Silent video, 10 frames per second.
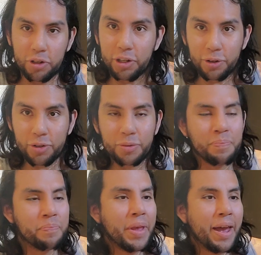years,
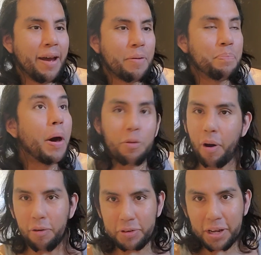better
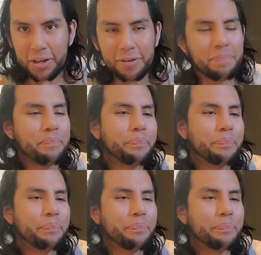part of a decade,